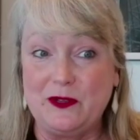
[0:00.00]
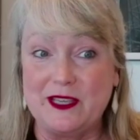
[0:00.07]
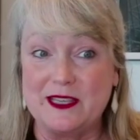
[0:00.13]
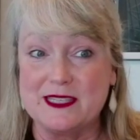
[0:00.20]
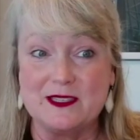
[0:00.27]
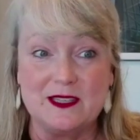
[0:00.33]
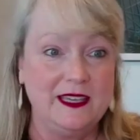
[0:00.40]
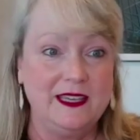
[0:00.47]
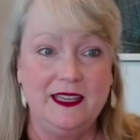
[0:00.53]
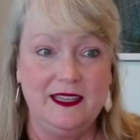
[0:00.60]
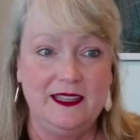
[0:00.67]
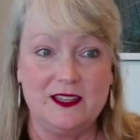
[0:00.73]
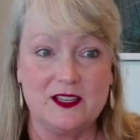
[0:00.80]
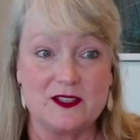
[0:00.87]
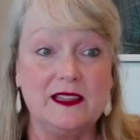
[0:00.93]
Because
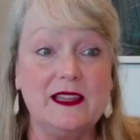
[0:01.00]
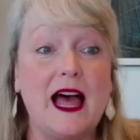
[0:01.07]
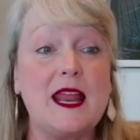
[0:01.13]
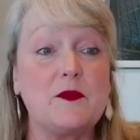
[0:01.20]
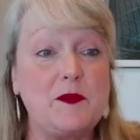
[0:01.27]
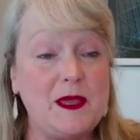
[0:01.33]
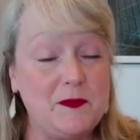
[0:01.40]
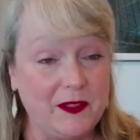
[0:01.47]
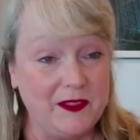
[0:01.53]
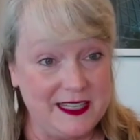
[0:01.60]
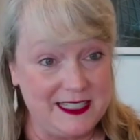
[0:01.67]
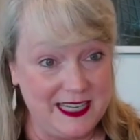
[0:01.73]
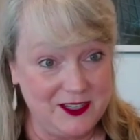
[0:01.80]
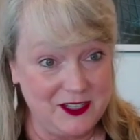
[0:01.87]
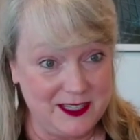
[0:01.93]
there's a lot of people that
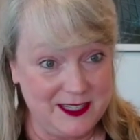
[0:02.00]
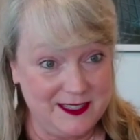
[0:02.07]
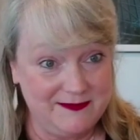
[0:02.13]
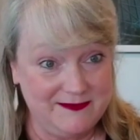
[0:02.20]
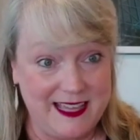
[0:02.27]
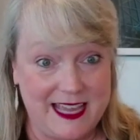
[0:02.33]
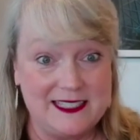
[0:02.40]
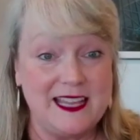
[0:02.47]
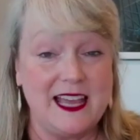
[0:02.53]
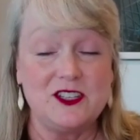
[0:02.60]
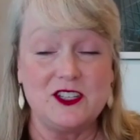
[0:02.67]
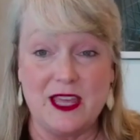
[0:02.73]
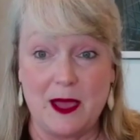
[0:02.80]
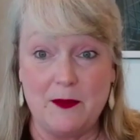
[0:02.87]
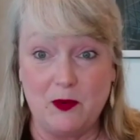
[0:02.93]

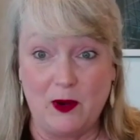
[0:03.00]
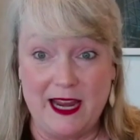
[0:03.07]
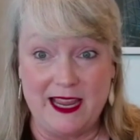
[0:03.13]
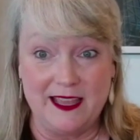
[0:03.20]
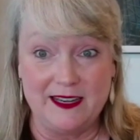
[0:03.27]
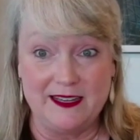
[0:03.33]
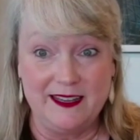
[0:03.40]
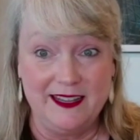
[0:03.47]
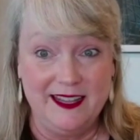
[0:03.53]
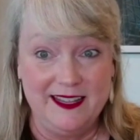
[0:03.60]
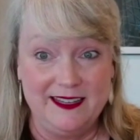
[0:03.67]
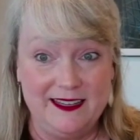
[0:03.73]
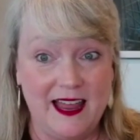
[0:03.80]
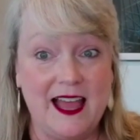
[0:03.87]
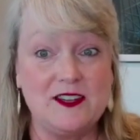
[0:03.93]
touch that brand,
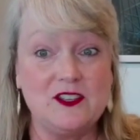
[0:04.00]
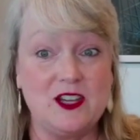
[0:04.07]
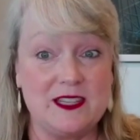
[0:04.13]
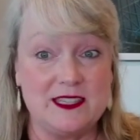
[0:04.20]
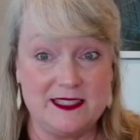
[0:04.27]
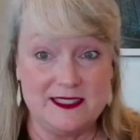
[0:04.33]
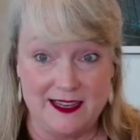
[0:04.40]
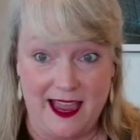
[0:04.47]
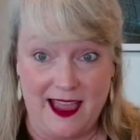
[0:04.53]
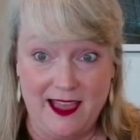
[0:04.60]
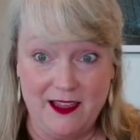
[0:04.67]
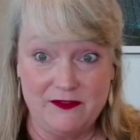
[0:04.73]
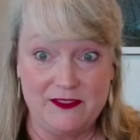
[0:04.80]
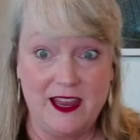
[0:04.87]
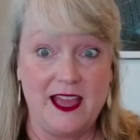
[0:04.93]
not just
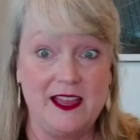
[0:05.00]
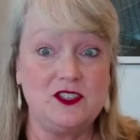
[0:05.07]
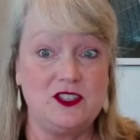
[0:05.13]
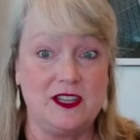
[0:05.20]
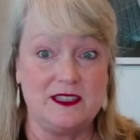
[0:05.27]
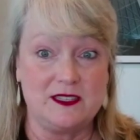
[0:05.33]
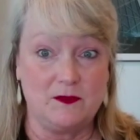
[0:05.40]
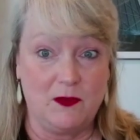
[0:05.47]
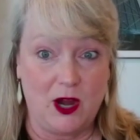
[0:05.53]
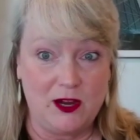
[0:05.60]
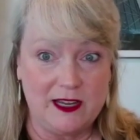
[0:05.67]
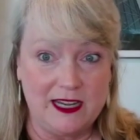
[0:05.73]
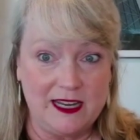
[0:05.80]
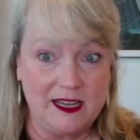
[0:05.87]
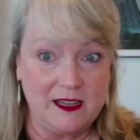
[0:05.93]
staff, not just
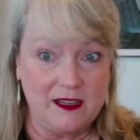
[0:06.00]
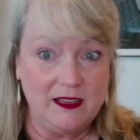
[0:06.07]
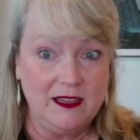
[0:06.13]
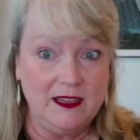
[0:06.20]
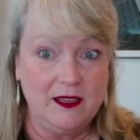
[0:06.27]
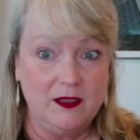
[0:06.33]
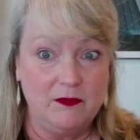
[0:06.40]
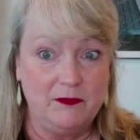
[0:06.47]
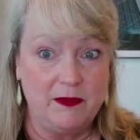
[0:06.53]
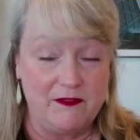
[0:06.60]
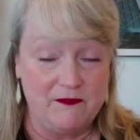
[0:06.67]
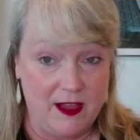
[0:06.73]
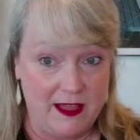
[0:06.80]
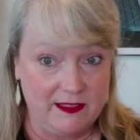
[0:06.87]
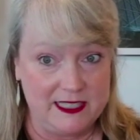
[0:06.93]
marketing,
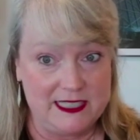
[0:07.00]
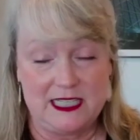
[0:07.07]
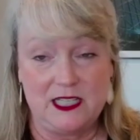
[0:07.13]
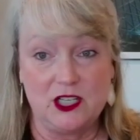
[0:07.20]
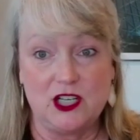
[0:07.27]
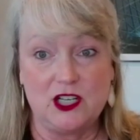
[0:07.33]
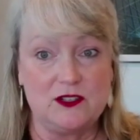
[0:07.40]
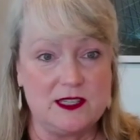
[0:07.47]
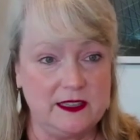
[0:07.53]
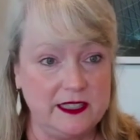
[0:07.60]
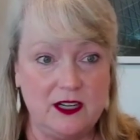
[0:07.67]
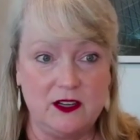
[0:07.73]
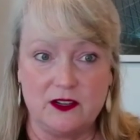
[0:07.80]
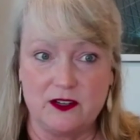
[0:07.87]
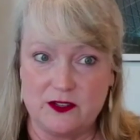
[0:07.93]
but volunteers,
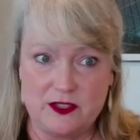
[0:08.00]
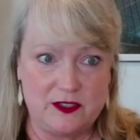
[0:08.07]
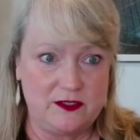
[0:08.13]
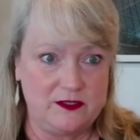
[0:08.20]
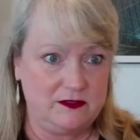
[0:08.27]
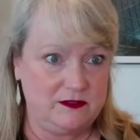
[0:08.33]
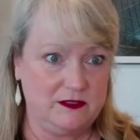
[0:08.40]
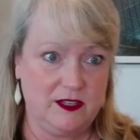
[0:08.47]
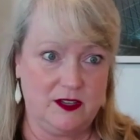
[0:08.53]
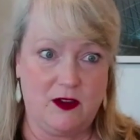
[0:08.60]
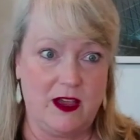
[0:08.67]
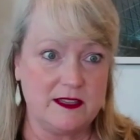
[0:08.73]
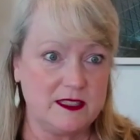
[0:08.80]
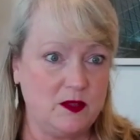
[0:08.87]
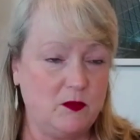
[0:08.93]
leaders
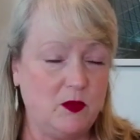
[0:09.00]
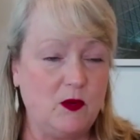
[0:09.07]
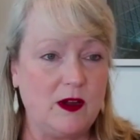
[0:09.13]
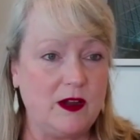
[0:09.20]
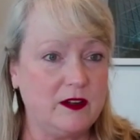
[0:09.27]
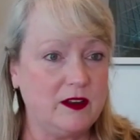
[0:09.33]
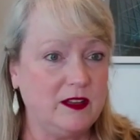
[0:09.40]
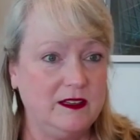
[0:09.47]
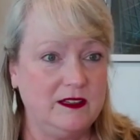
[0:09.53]
across the board.